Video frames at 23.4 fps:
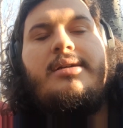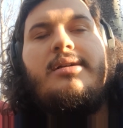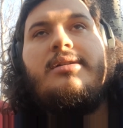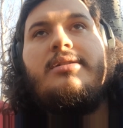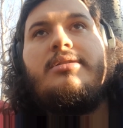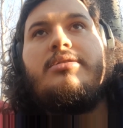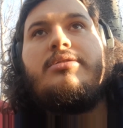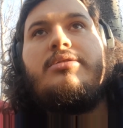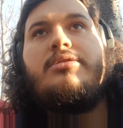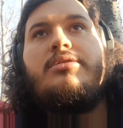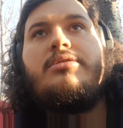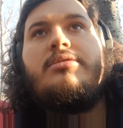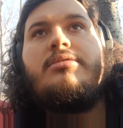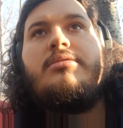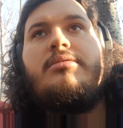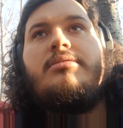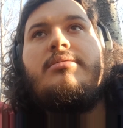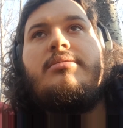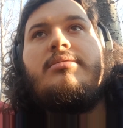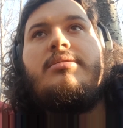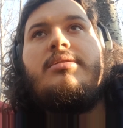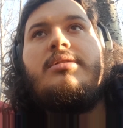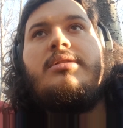it's
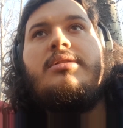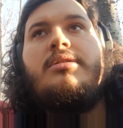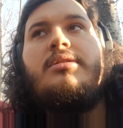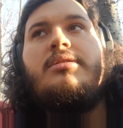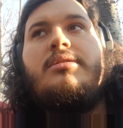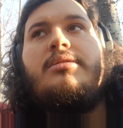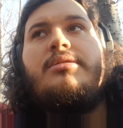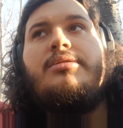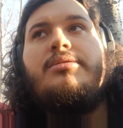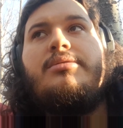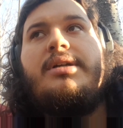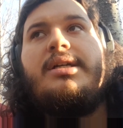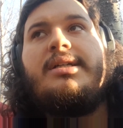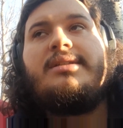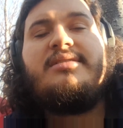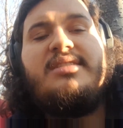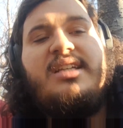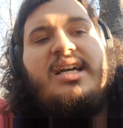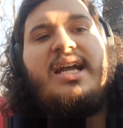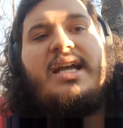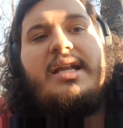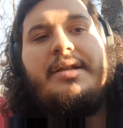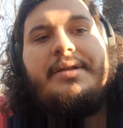too
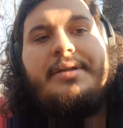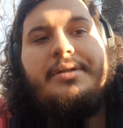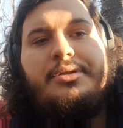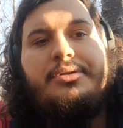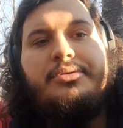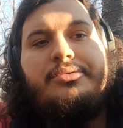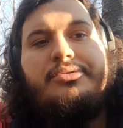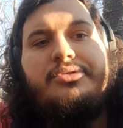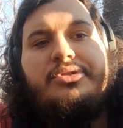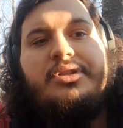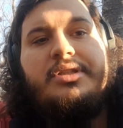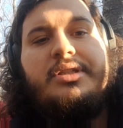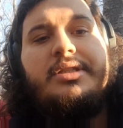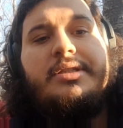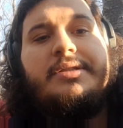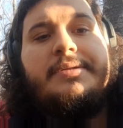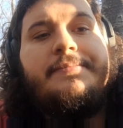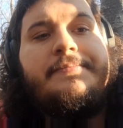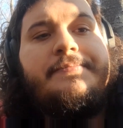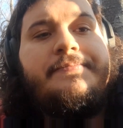anxiety inducing.